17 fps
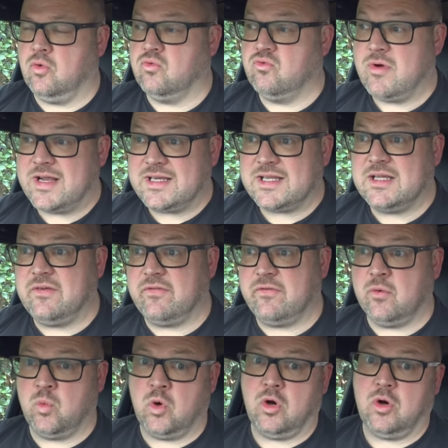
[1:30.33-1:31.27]
already
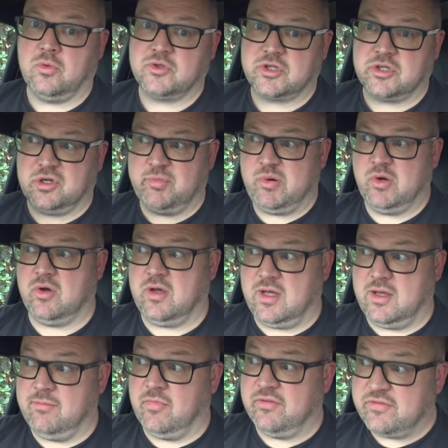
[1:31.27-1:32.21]
for what I was going to
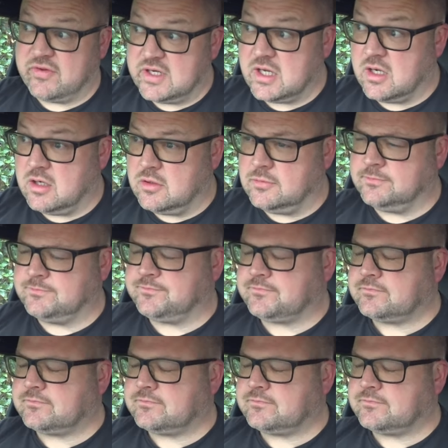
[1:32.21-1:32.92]
put in my video.